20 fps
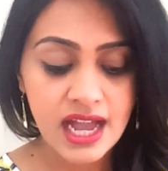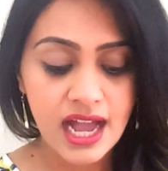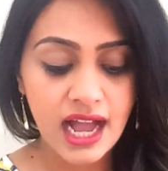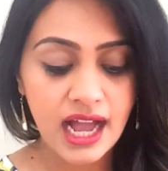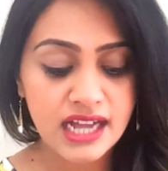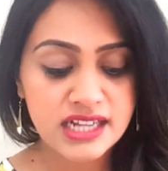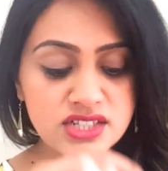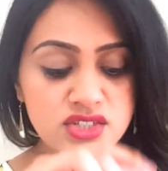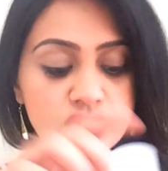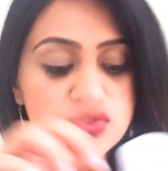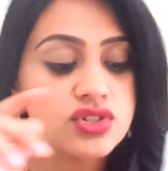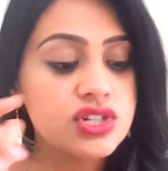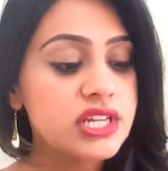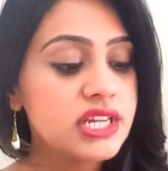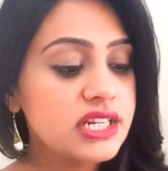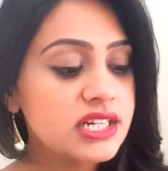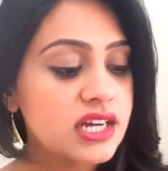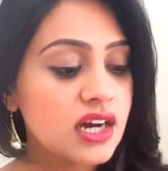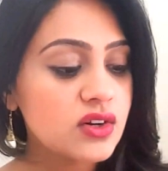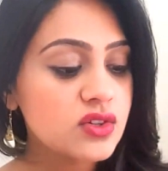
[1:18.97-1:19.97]
And to
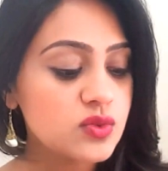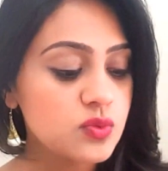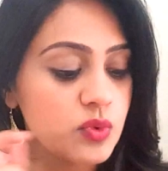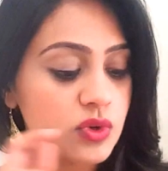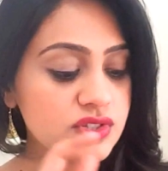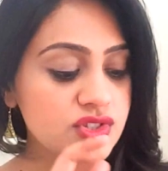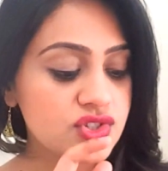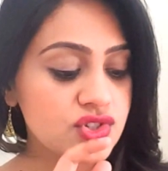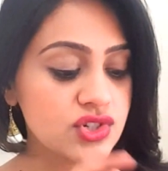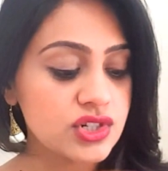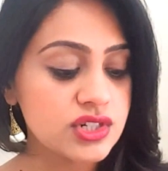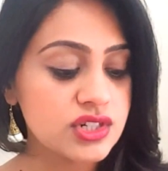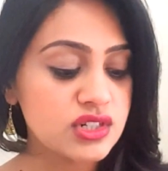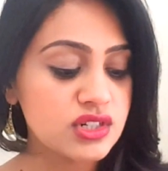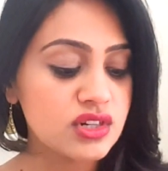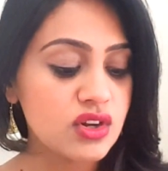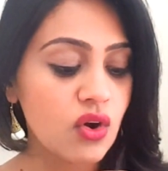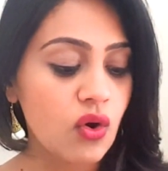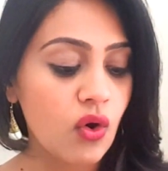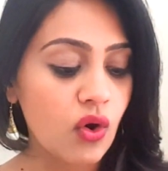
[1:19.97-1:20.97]
read out what's
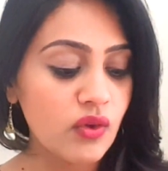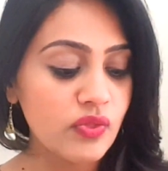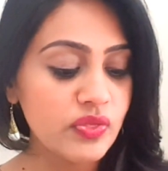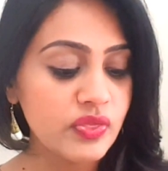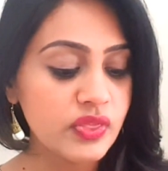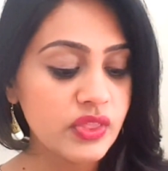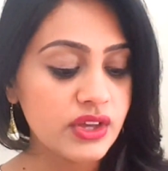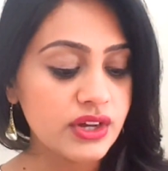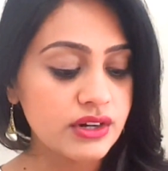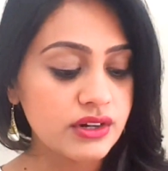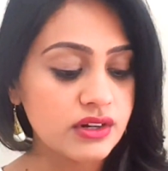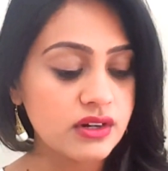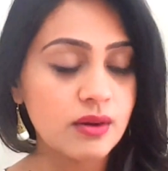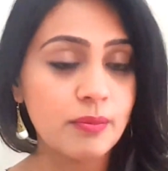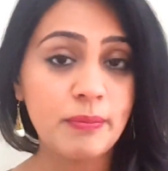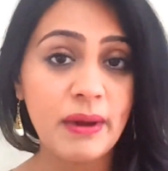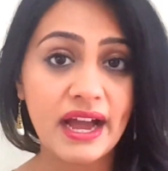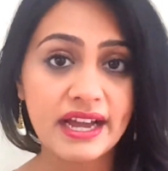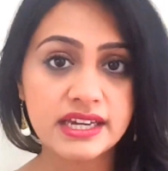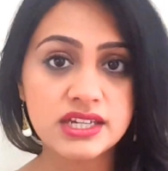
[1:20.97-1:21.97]
written on
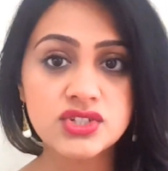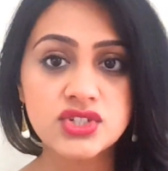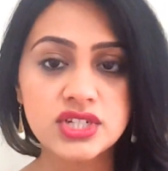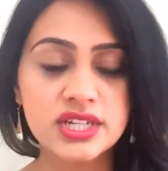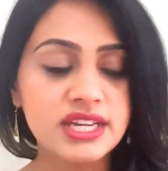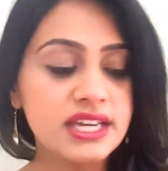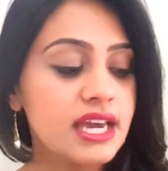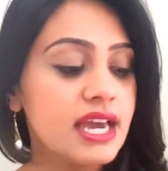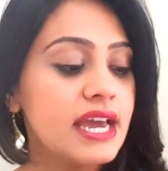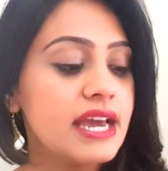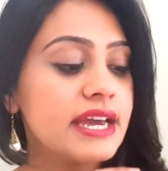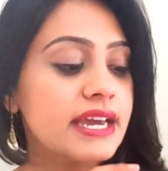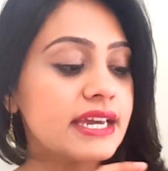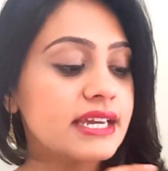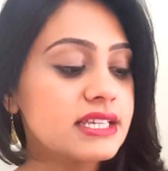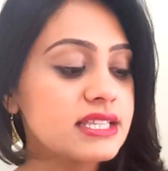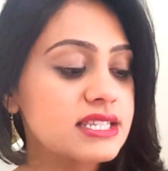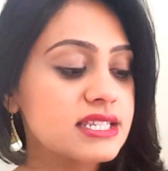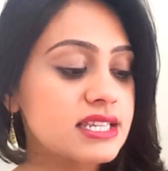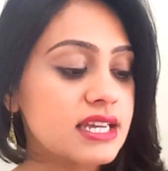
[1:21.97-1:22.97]
the packaging,
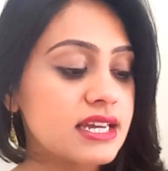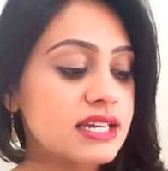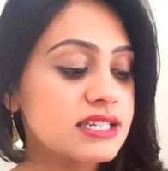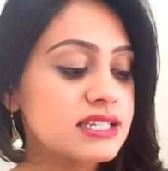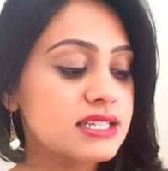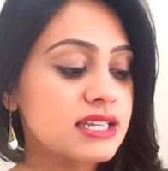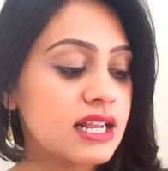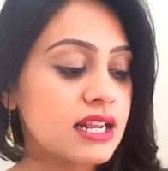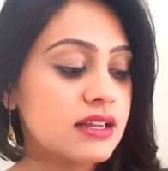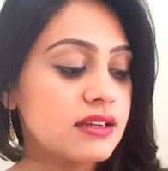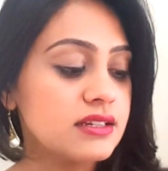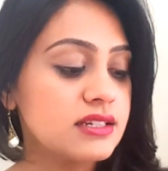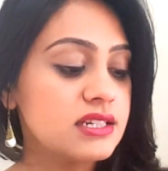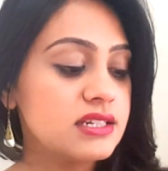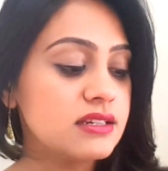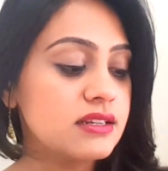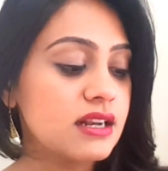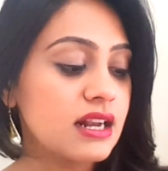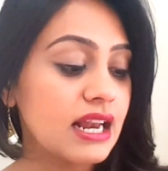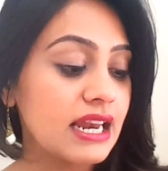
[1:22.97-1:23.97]
it says,
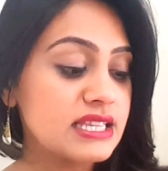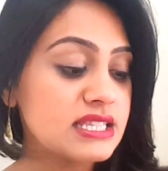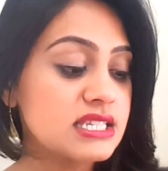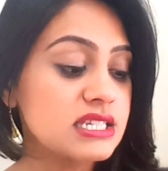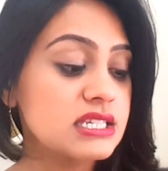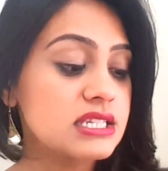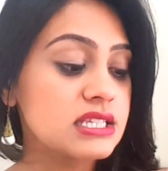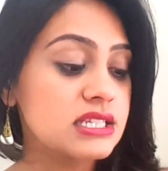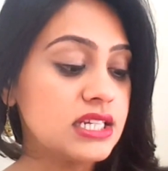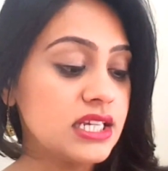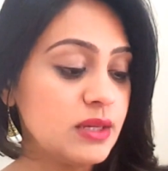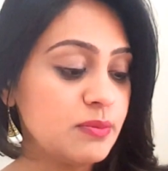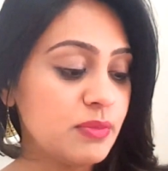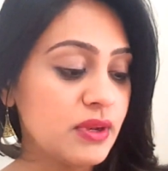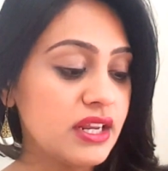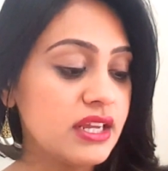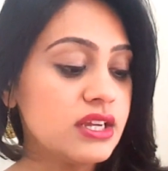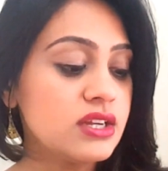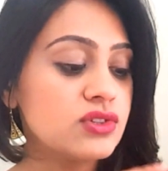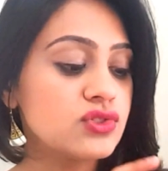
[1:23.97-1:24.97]
cleanses
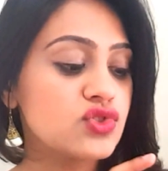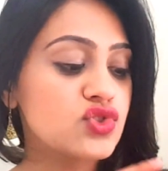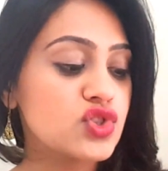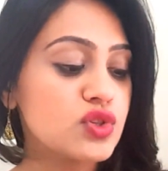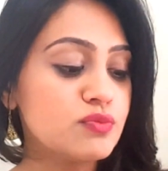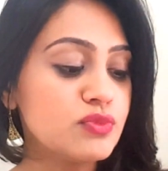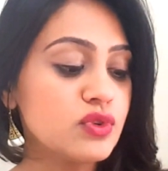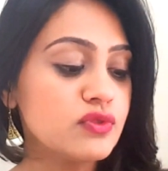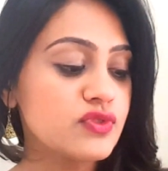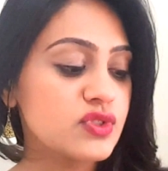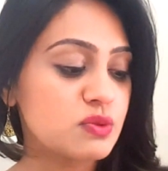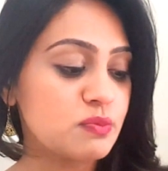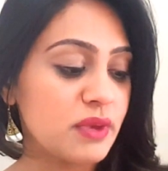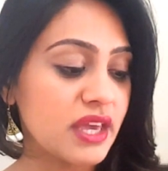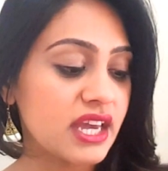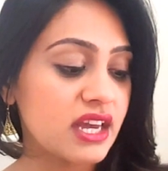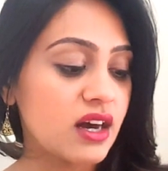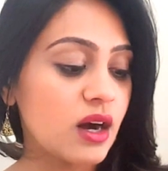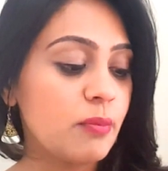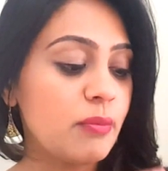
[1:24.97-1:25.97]
deeply, removes
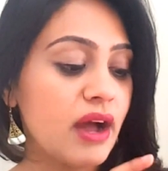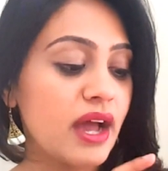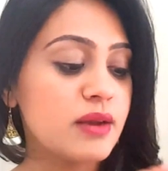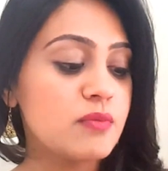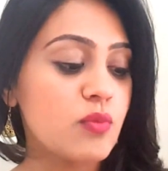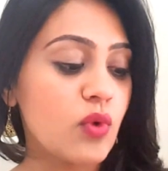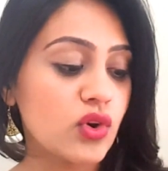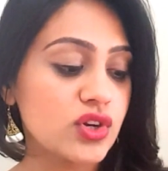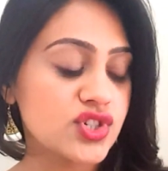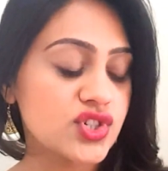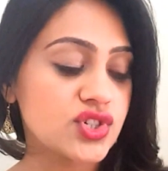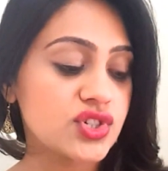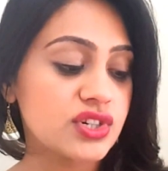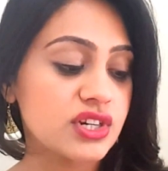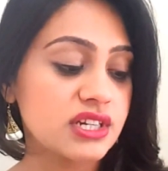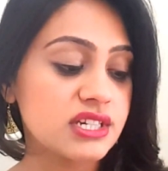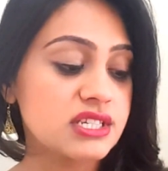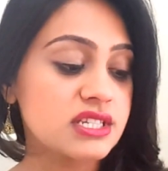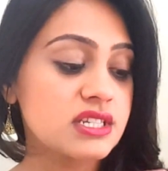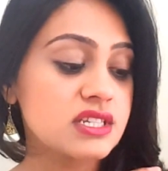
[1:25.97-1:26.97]
makeup, and
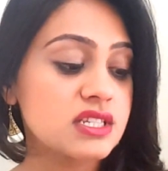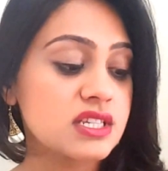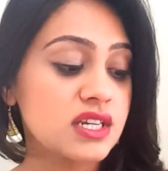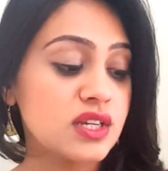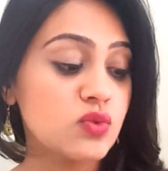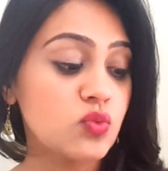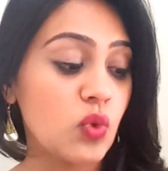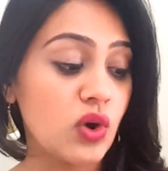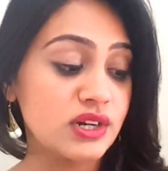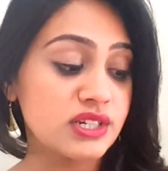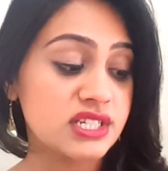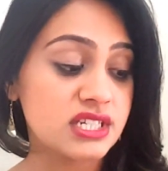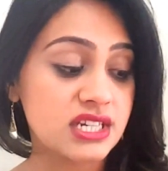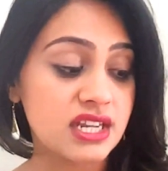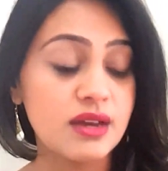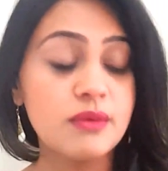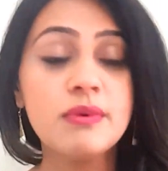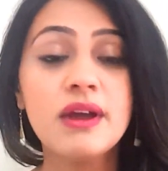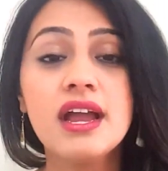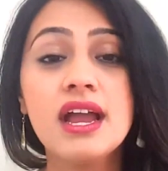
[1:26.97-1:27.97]
moisturizes in one
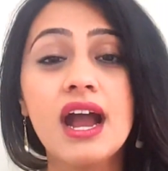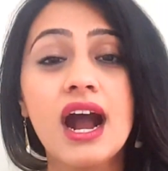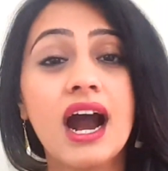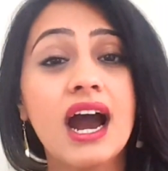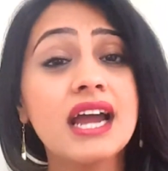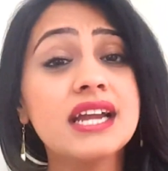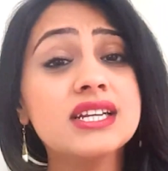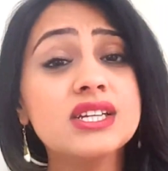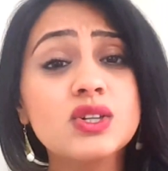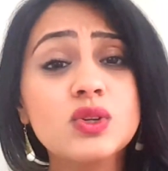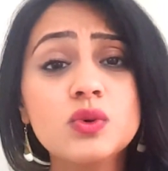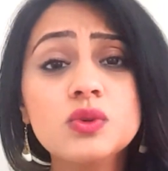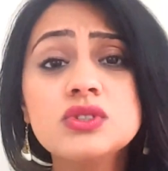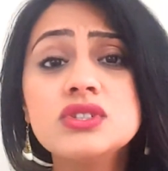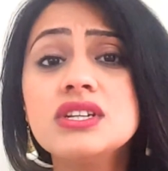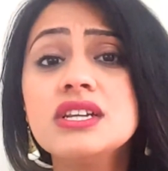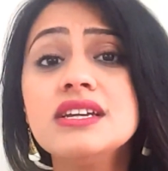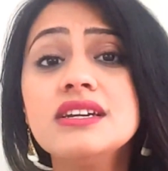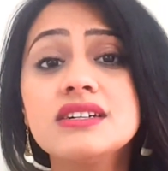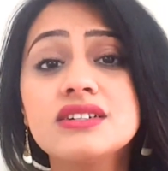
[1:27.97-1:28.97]
step. I
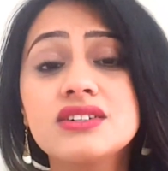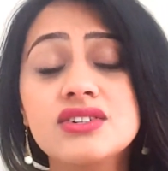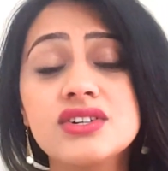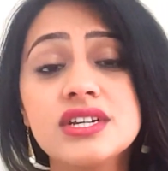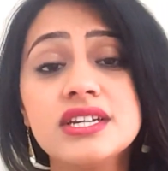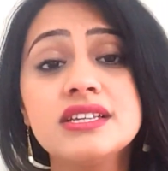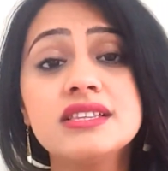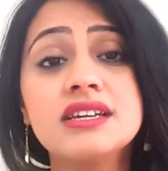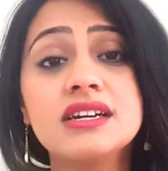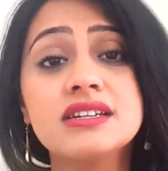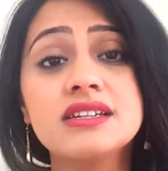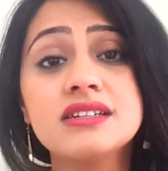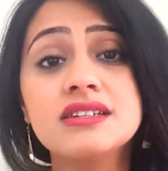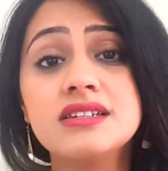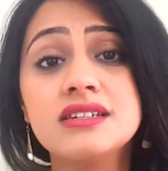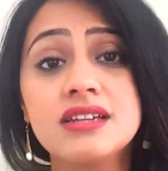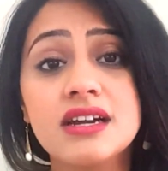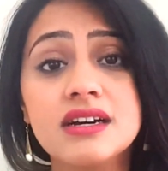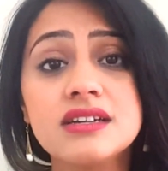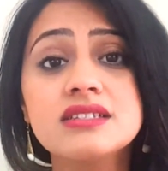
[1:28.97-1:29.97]
totally agree that
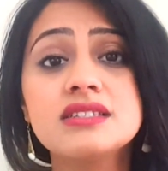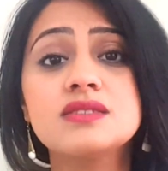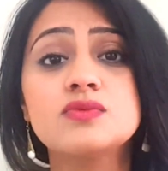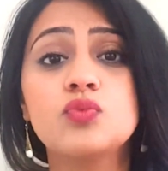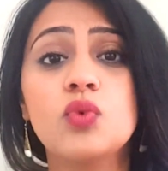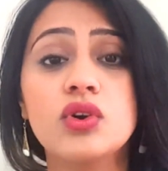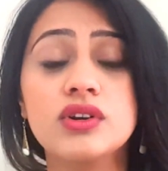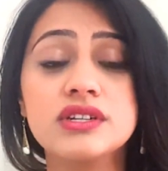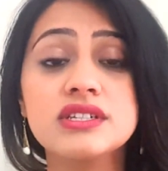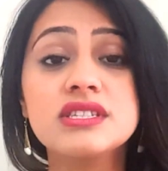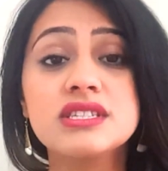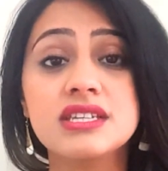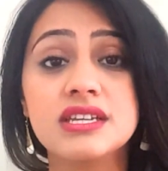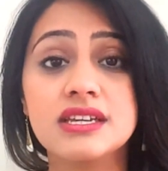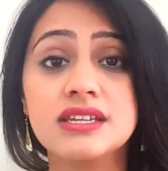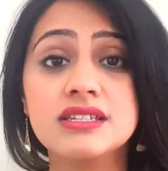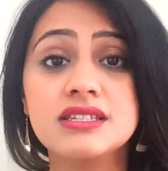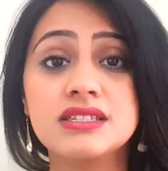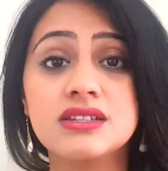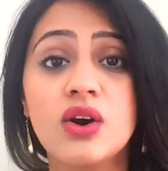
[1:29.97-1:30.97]
it does what it
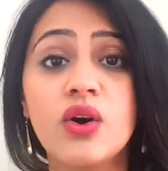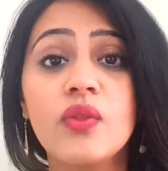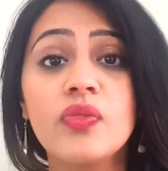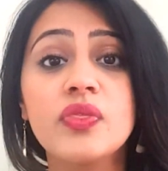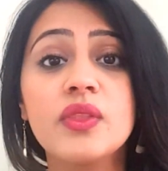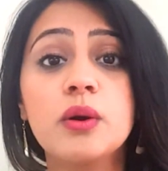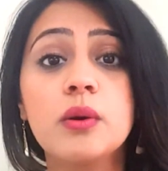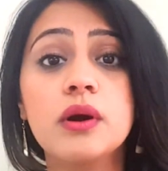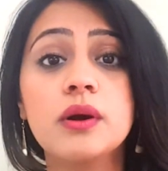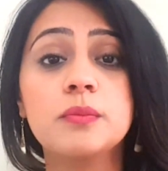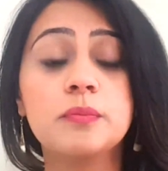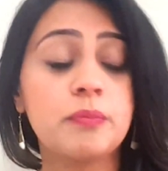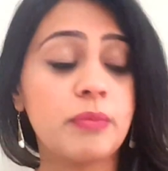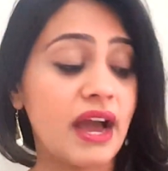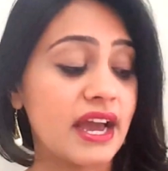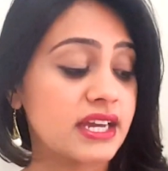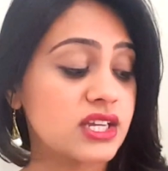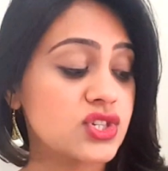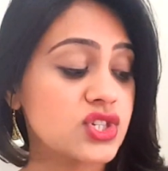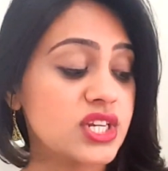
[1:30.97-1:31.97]
says on the
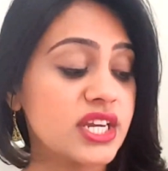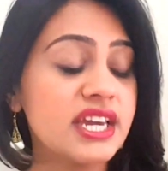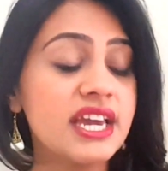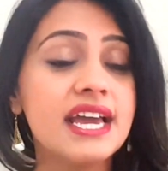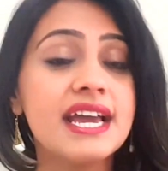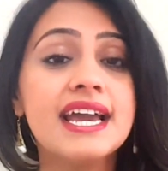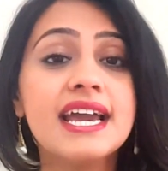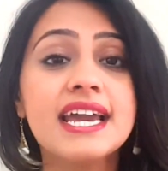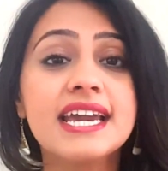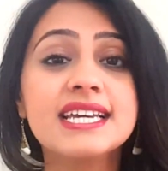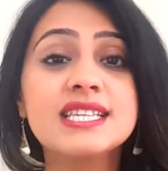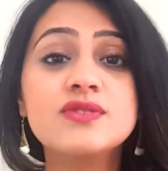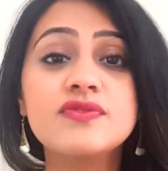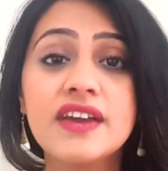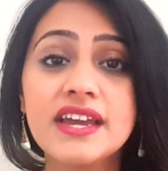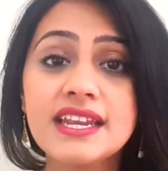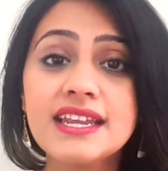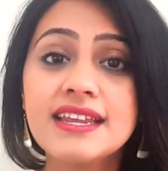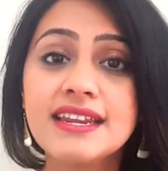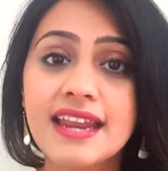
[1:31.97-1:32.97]
packaging. It's
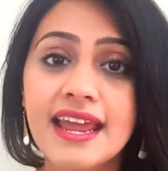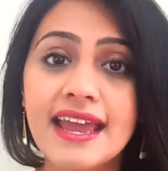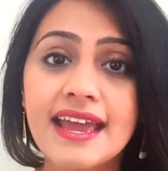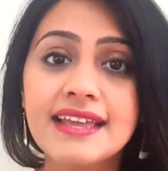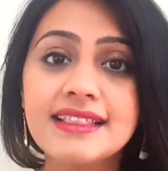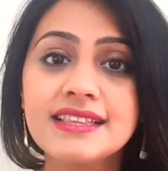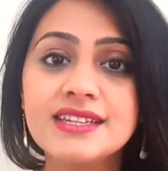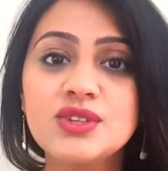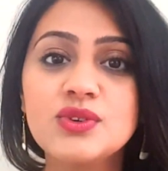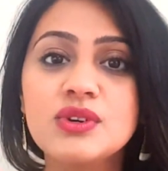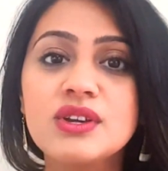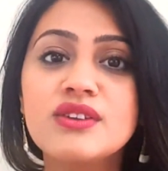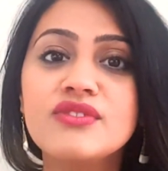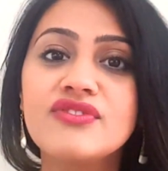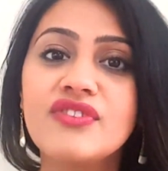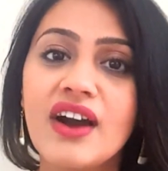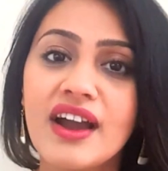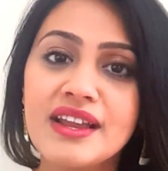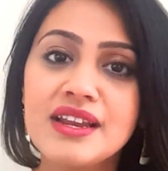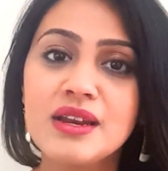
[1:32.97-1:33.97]
very rare that you can
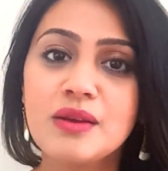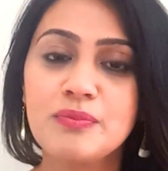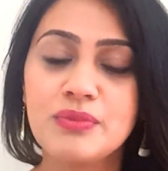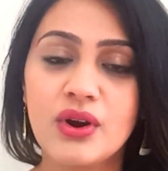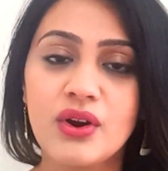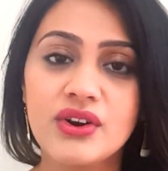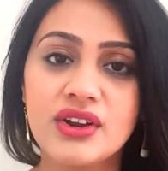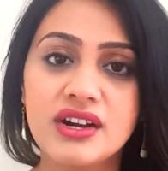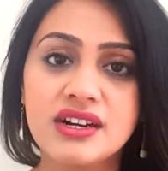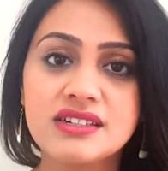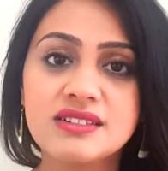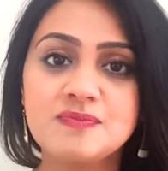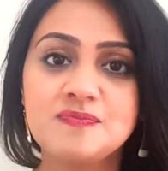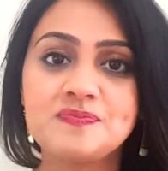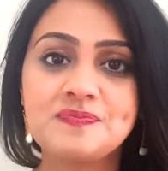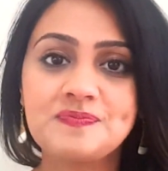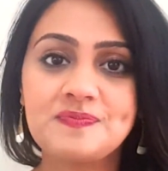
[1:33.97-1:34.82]
find a product